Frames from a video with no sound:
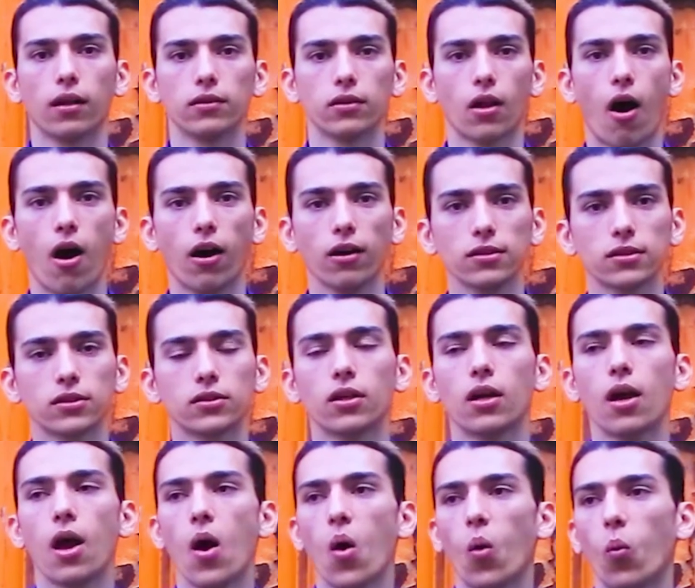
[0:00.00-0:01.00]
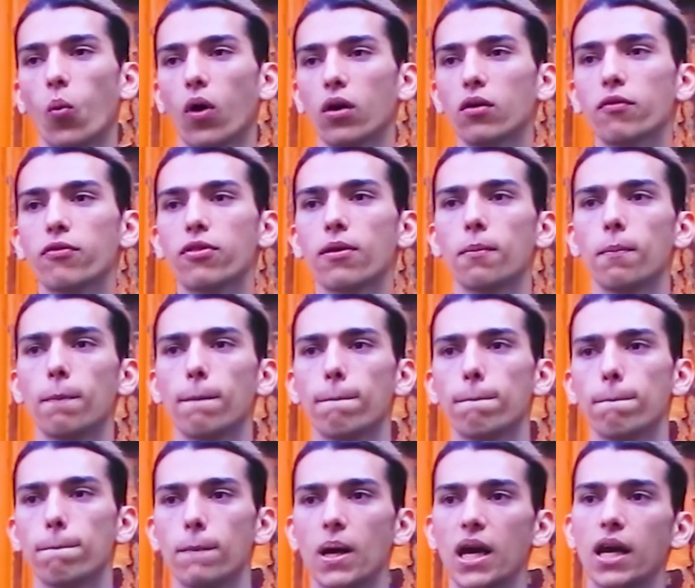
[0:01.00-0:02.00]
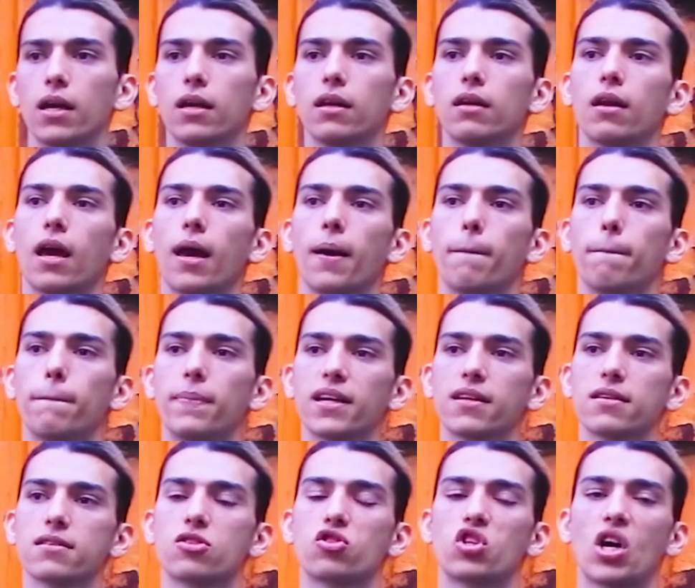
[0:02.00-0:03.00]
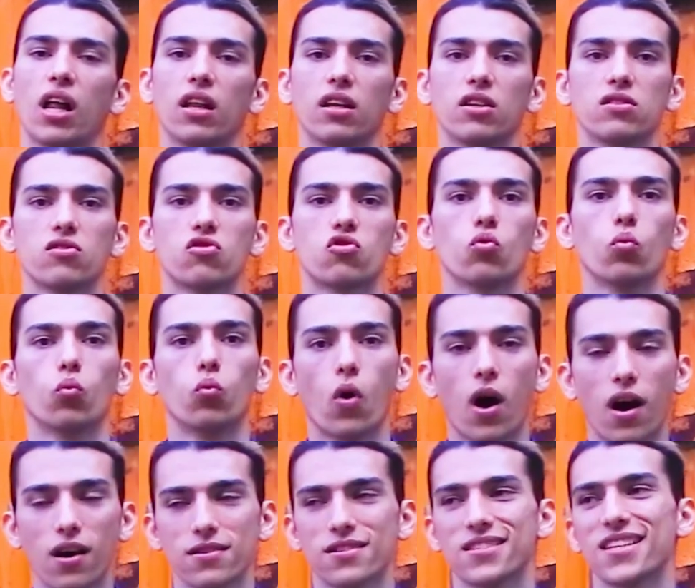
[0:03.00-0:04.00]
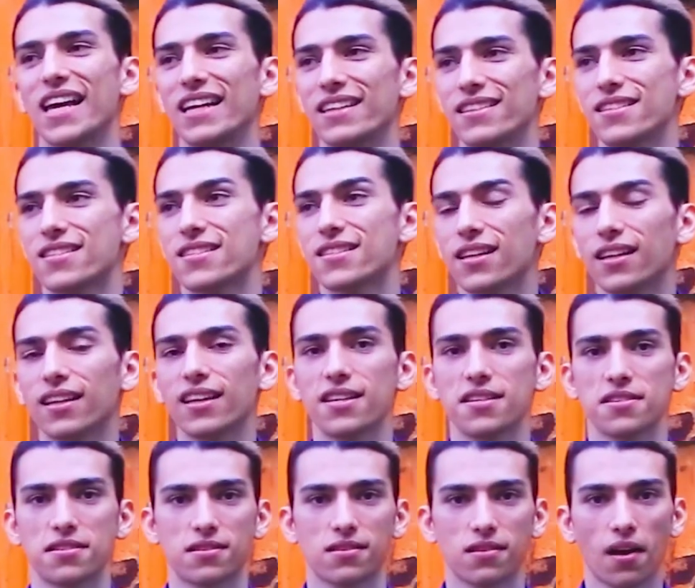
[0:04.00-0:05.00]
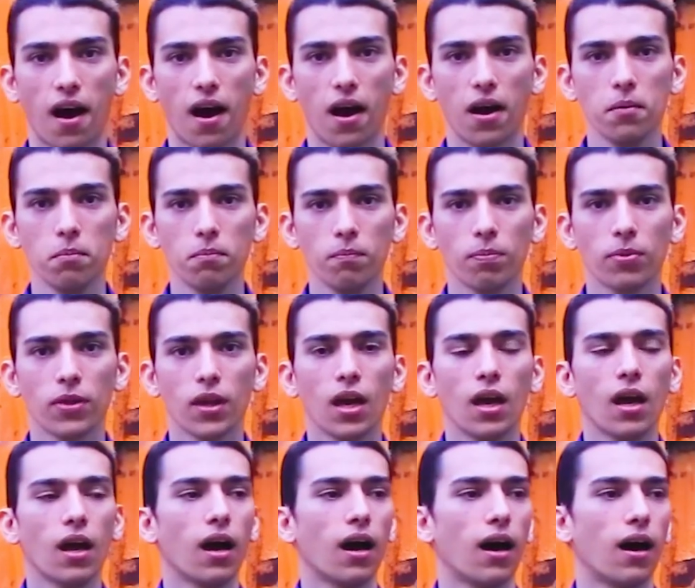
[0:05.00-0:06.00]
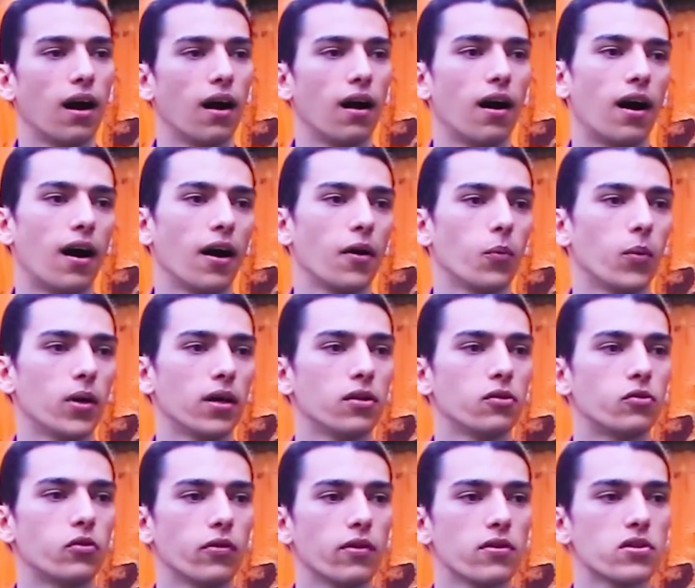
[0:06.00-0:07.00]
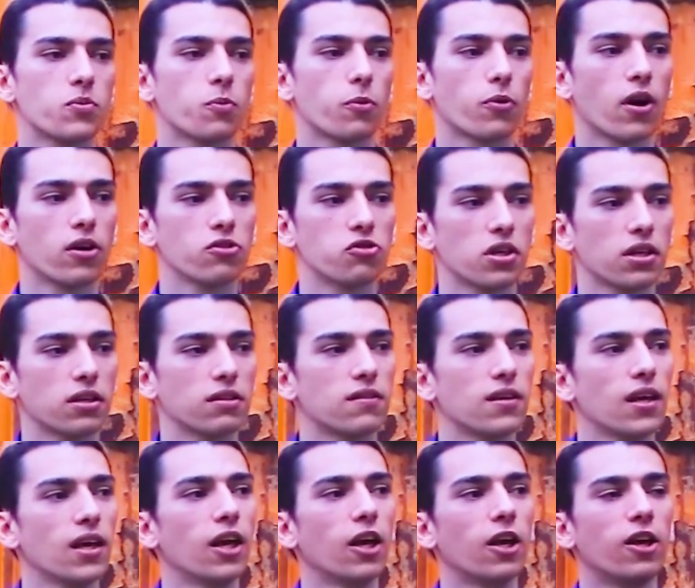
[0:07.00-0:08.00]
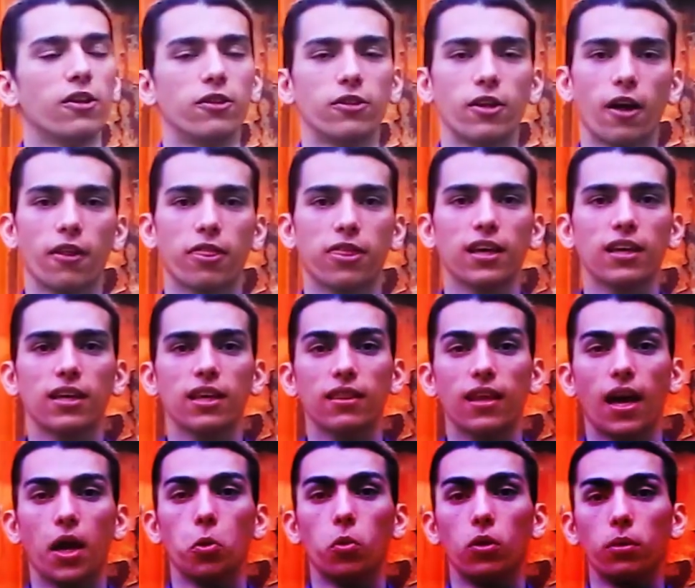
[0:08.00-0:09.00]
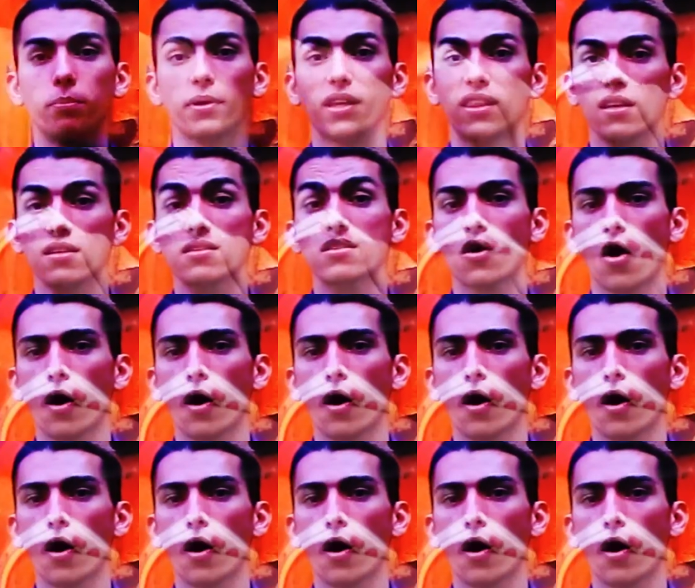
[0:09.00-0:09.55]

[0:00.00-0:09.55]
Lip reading: a lot. One of the main and biggest challenge was and still is time. I went into this project not thinking that it will be this